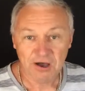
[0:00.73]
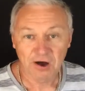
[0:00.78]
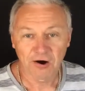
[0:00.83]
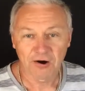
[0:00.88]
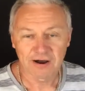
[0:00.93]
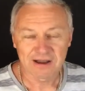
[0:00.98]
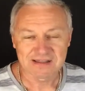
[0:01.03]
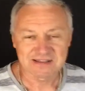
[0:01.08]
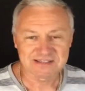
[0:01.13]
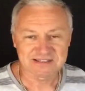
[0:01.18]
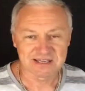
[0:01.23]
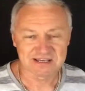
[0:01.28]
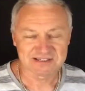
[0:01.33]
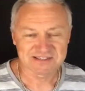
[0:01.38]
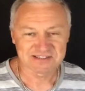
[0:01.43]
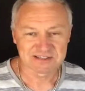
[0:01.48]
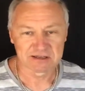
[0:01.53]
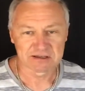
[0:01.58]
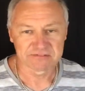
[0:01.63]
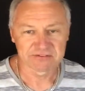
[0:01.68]
Hi, it's
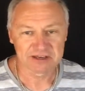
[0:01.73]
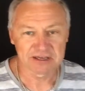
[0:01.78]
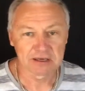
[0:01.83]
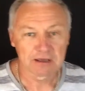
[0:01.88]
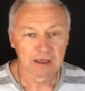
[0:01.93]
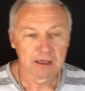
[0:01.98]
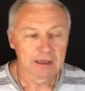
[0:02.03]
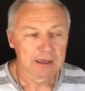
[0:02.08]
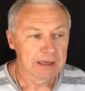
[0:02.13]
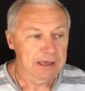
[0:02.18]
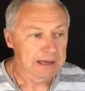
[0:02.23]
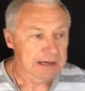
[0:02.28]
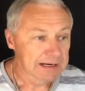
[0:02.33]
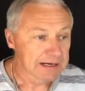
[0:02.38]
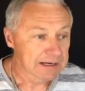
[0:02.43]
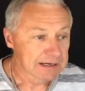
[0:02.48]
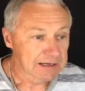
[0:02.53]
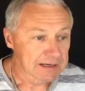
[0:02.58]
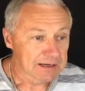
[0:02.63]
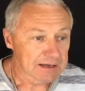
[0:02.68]
Steve here.
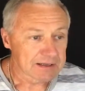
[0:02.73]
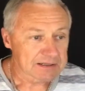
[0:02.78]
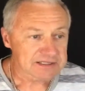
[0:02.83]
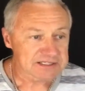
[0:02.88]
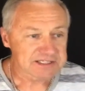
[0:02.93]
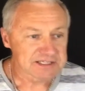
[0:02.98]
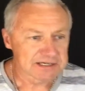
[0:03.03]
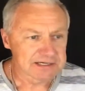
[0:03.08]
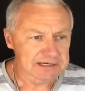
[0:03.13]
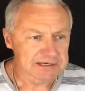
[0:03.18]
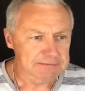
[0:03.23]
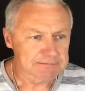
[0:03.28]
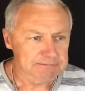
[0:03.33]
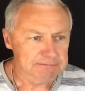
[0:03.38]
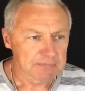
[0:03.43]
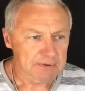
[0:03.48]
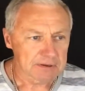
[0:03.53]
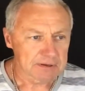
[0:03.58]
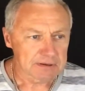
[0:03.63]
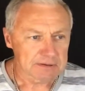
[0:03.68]
It's
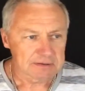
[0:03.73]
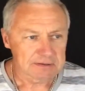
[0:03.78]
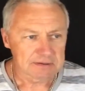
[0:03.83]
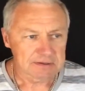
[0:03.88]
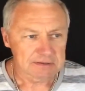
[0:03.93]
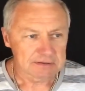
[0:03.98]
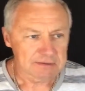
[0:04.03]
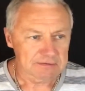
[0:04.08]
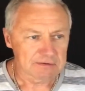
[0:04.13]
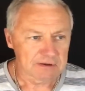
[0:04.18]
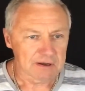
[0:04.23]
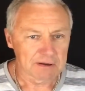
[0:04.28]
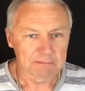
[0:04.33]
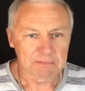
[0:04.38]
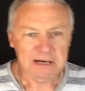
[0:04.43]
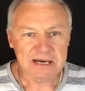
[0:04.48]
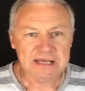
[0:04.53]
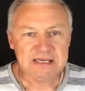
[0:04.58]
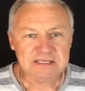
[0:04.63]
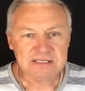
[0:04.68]

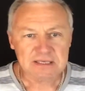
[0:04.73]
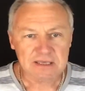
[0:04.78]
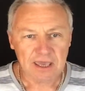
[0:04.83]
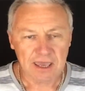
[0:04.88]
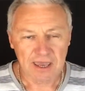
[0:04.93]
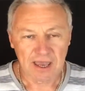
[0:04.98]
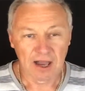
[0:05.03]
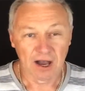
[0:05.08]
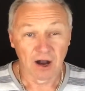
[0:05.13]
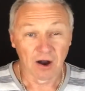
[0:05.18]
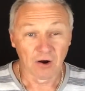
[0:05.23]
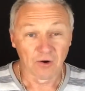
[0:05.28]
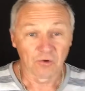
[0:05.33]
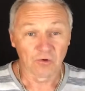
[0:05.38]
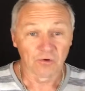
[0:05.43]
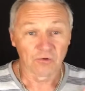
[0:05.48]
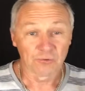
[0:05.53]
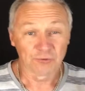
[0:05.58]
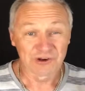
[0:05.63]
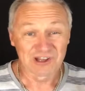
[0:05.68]
amazing
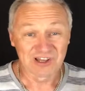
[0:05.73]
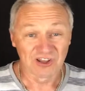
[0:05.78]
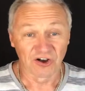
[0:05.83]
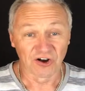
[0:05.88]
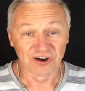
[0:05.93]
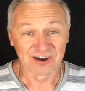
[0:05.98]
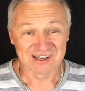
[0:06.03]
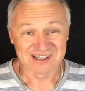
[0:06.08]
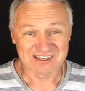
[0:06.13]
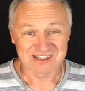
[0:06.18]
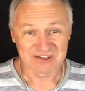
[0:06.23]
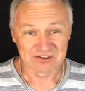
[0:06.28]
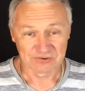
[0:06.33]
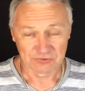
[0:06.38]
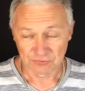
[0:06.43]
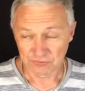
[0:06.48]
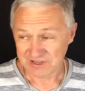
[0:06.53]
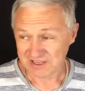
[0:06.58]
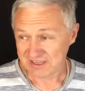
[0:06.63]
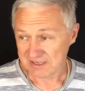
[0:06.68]
how reliant
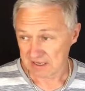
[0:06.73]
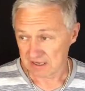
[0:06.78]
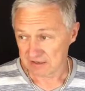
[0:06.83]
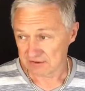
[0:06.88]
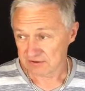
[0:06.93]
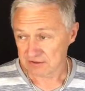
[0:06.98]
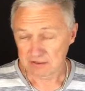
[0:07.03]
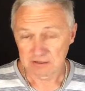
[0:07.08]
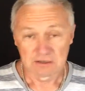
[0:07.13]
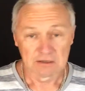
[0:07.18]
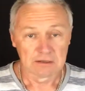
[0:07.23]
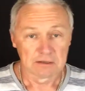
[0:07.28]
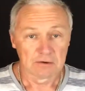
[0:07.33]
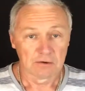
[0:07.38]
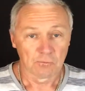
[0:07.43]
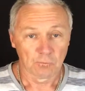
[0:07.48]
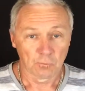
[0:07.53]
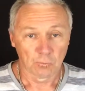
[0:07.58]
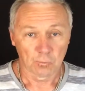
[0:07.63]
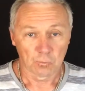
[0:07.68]
we get
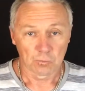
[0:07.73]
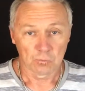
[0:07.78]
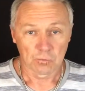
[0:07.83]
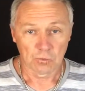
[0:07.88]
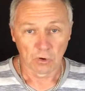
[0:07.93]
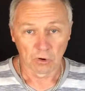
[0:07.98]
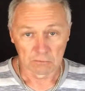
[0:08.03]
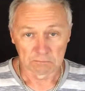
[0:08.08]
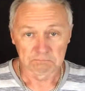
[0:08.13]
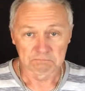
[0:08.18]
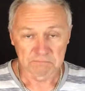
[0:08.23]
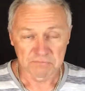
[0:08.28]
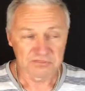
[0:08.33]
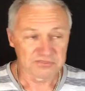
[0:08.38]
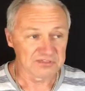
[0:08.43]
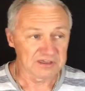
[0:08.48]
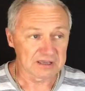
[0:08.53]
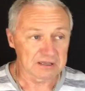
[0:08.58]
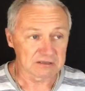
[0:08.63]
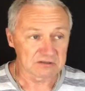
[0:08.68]
on
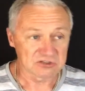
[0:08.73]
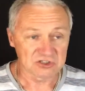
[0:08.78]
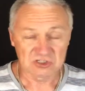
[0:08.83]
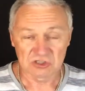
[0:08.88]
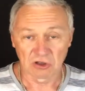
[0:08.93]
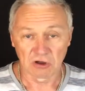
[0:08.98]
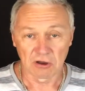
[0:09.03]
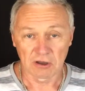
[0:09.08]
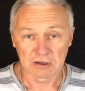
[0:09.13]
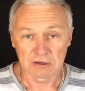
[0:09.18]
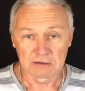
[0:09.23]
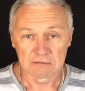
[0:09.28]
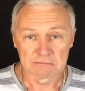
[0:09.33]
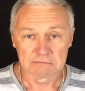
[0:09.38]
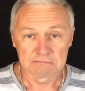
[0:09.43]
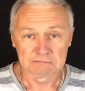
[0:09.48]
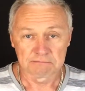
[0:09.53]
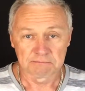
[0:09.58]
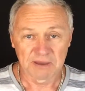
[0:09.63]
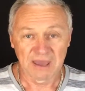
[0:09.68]
things like
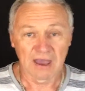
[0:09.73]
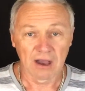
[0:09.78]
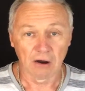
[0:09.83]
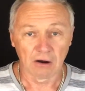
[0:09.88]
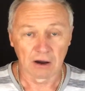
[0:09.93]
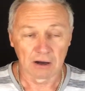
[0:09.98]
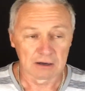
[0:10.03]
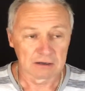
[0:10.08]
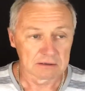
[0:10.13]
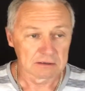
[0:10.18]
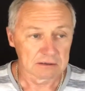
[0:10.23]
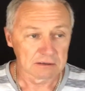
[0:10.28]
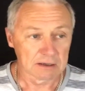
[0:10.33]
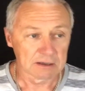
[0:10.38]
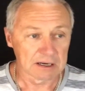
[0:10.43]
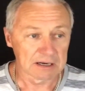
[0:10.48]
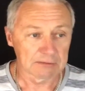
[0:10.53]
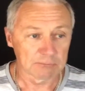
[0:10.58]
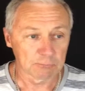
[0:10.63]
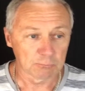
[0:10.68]
power.
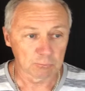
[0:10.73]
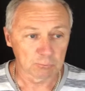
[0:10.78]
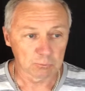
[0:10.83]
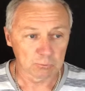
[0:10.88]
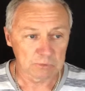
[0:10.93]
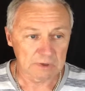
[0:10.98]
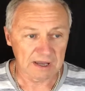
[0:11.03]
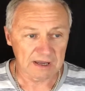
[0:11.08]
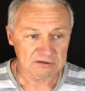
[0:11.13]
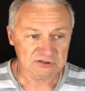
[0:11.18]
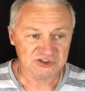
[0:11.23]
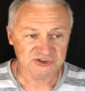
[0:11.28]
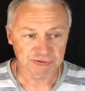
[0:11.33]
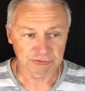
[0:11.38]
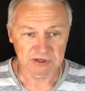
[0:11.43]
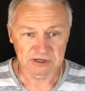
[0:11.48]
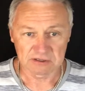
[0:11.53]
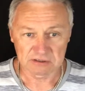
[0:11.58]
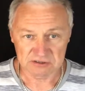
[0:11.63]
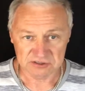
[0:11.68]
Our
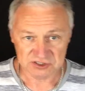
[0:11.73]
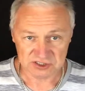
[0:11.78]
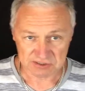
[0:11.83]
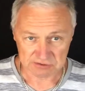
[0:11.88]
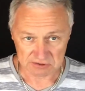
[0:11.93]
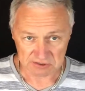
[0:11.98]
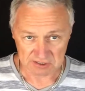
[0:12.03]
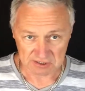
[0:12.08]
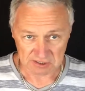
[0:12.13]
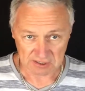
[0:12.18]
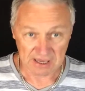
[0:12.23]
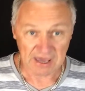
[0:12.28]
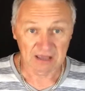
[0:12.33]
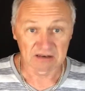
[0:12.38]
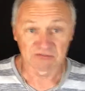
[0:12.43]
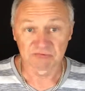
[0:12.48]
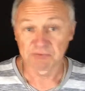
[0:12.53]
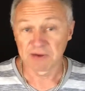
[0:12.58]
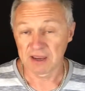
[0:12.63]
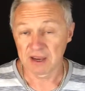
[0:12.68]
street is
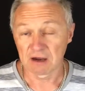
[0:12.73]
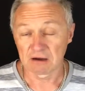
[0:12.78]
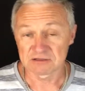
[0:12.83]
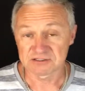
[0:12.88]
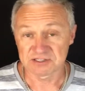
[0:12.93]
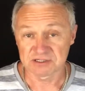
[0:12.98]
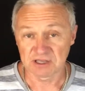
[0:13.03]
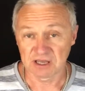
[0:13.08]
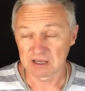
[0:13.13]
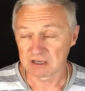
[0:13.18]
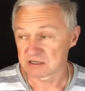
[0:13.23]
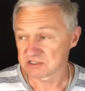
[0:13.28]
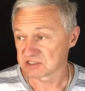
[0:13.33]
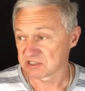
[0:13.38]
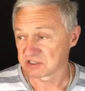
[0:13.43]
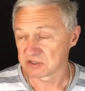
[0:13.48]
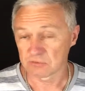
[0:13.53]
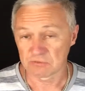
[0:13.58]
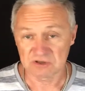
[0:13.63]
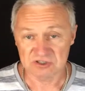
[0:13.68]
out of power today because
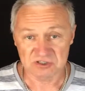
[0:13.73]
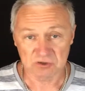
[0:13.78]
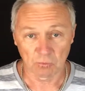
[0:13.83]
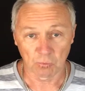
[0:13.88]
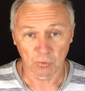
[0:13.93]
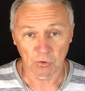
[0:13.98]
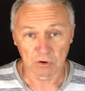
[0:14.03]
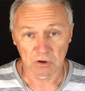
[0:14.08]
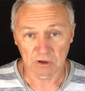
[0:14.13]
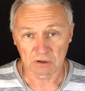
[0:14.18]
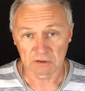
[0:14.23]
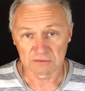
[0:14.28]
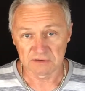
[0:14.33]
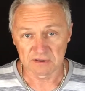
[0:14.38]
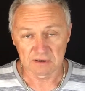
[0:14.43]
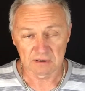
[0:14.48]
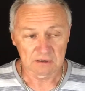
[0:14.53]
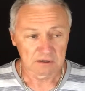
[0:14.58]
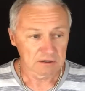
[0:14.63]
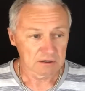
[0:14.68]
they're doing some work on
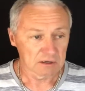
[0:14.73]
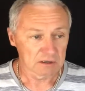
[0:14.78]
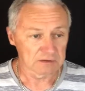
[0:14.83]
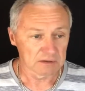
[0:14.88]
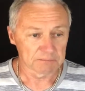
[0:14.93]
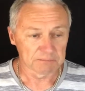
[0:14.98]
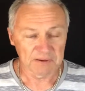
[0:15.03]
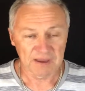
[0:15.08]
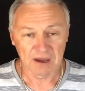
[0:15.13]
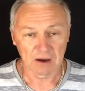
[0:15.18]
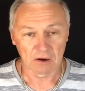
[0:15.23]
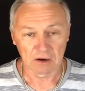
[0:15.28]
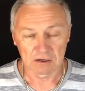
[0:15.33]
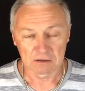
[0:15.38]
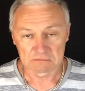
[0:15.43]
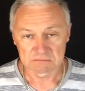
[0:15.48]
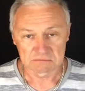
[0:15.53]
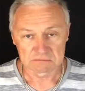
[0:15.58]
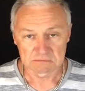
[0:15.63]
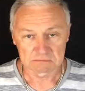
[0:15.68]
the power